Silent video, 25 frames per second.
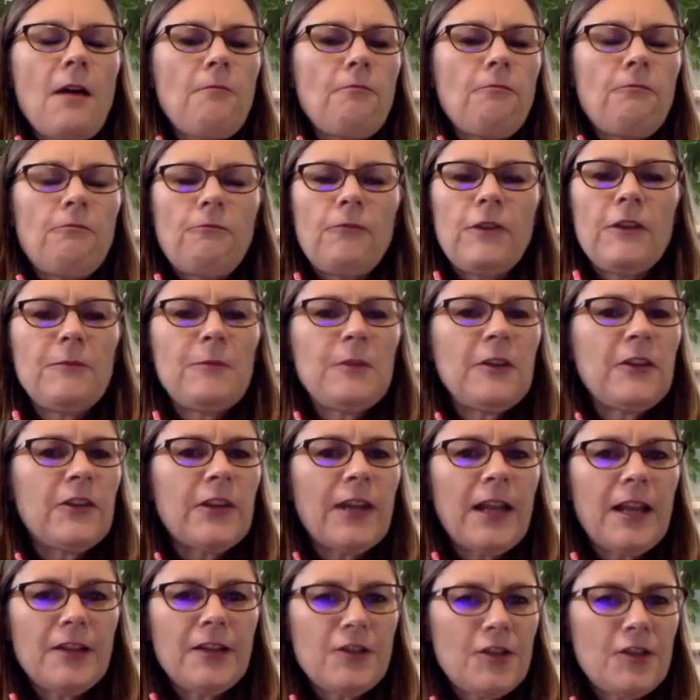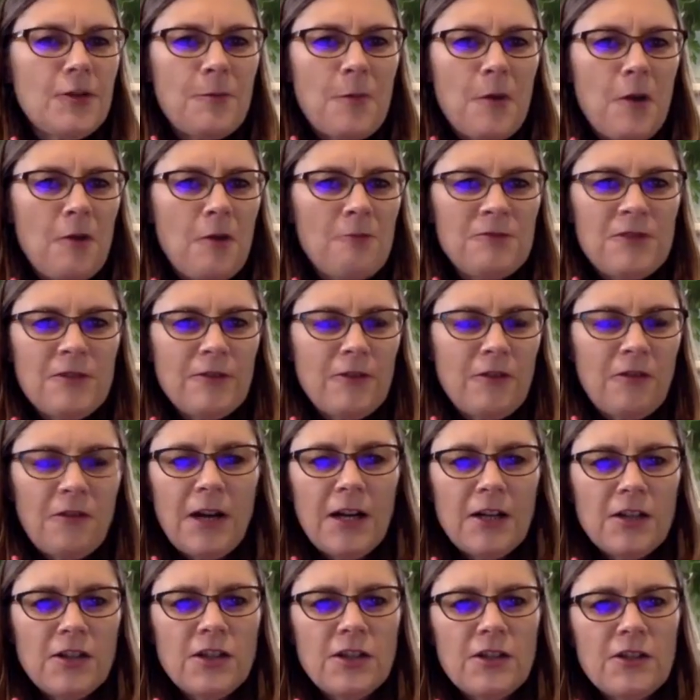We've been selling to Department of
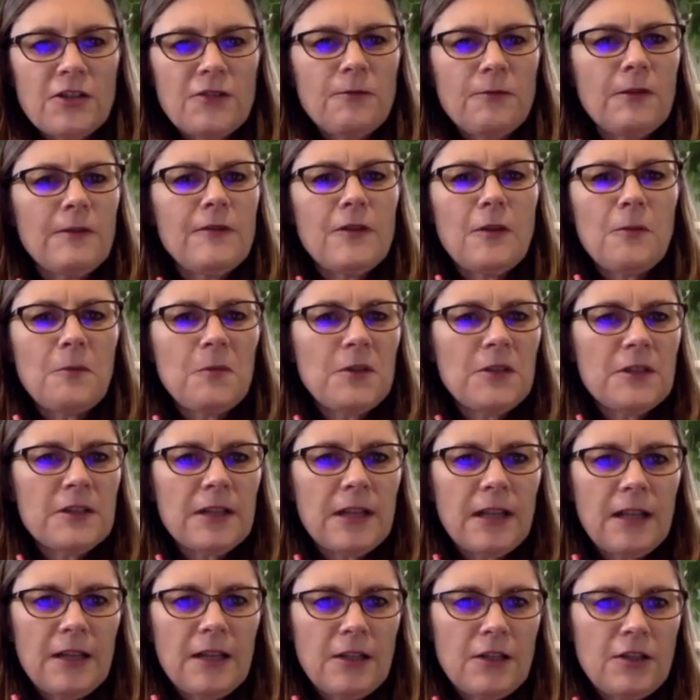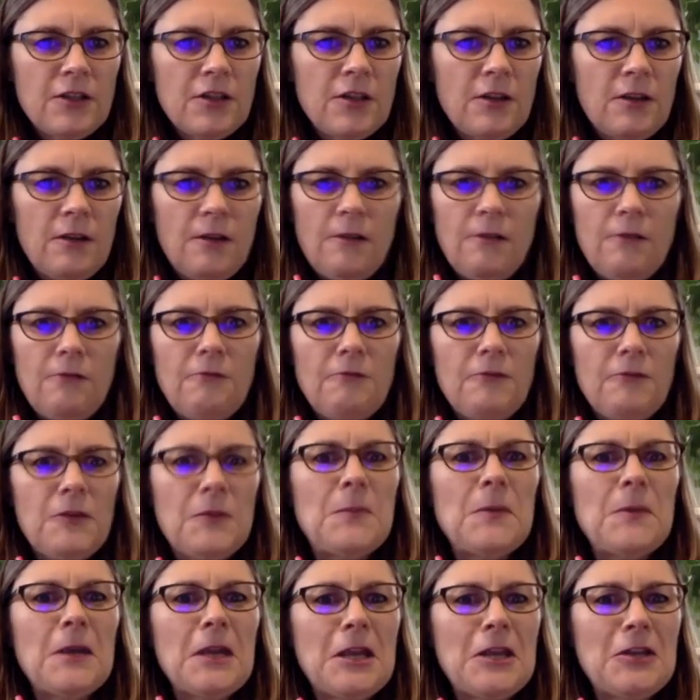Corrections. We've not been selling to the
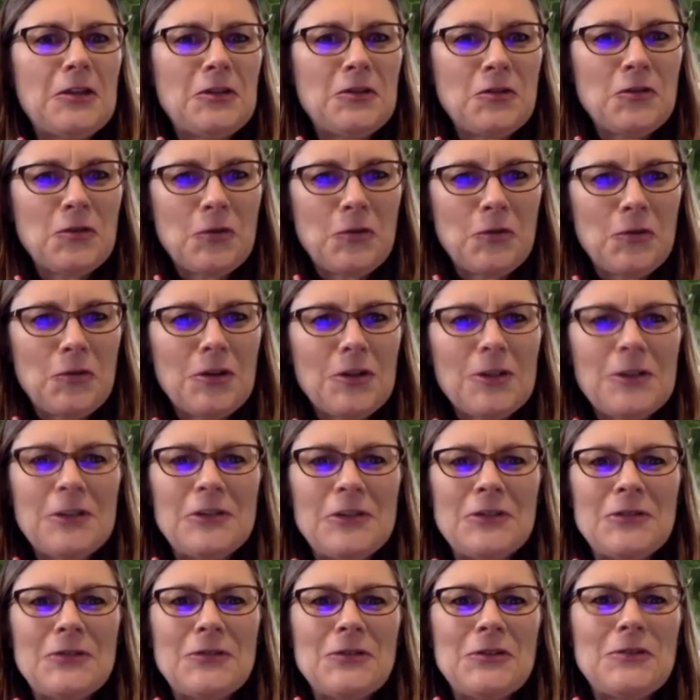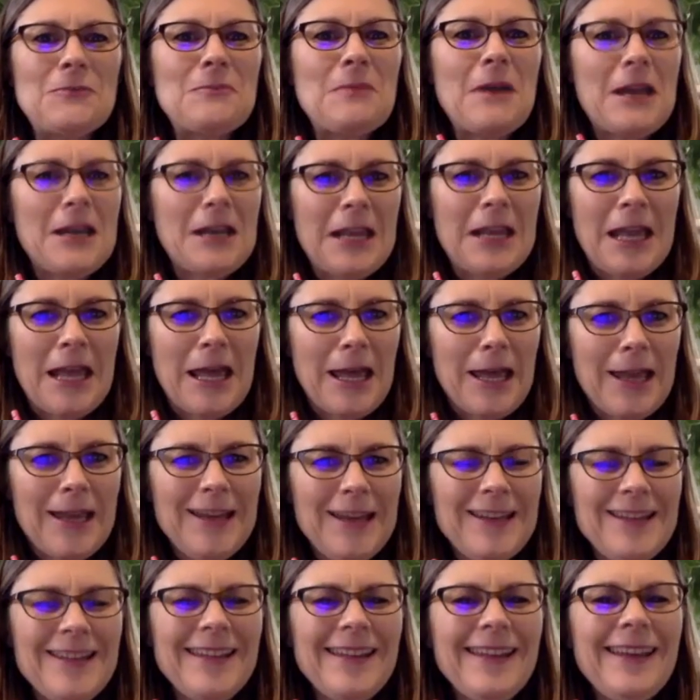big insurers or to
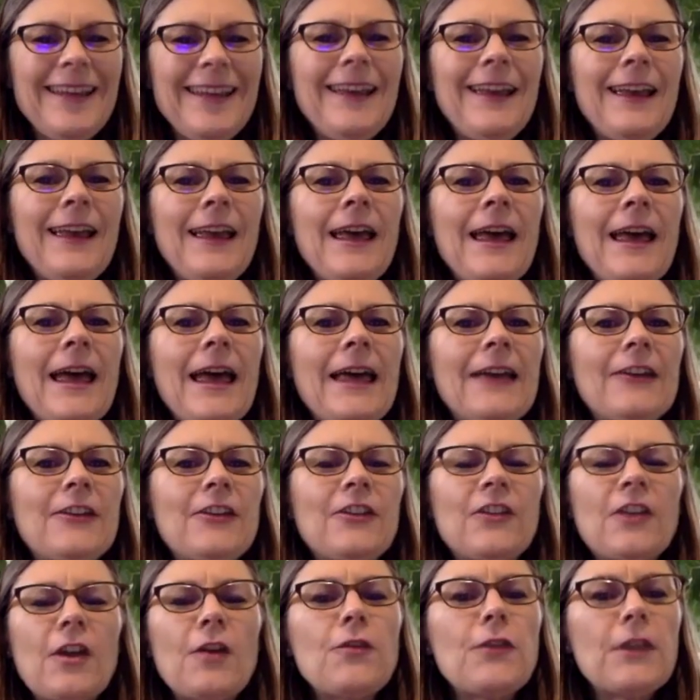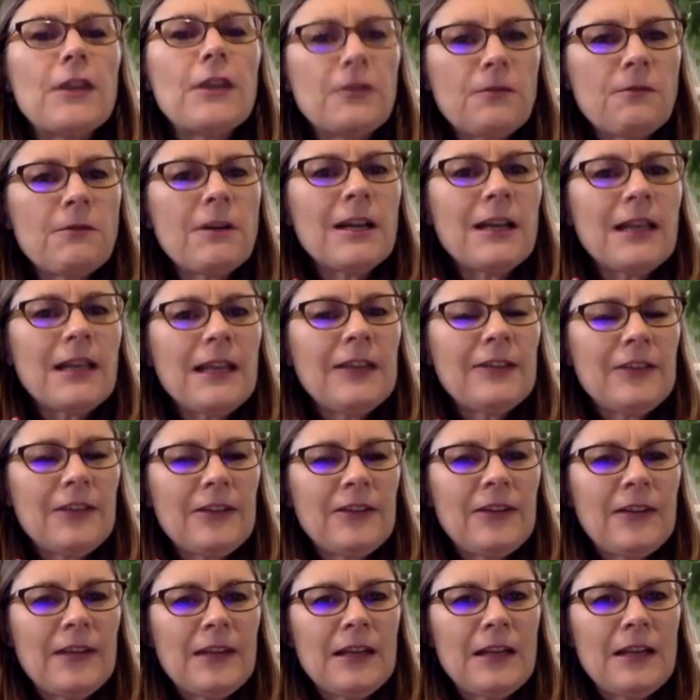Medicaid. And so this really is a
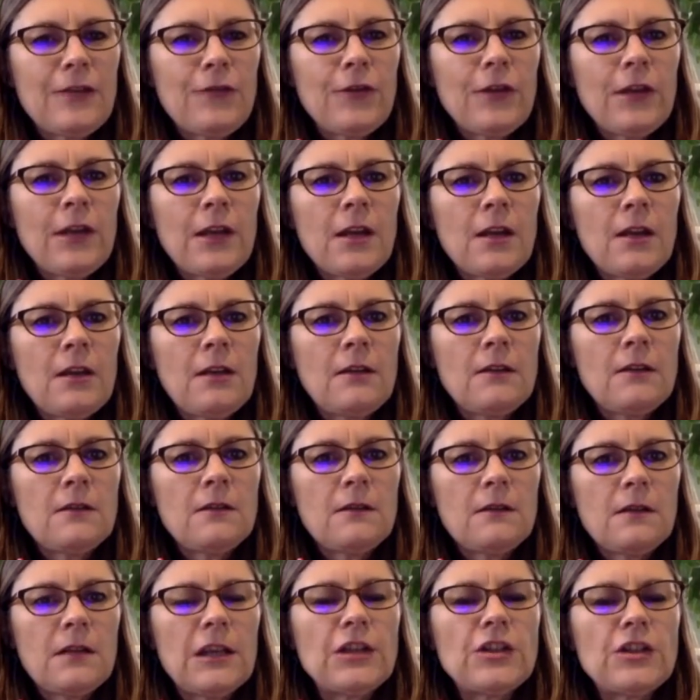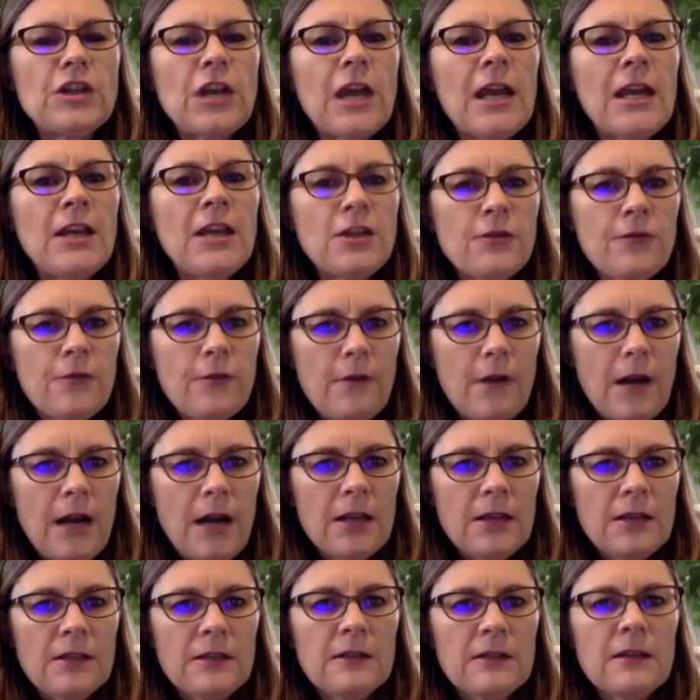significant change for us,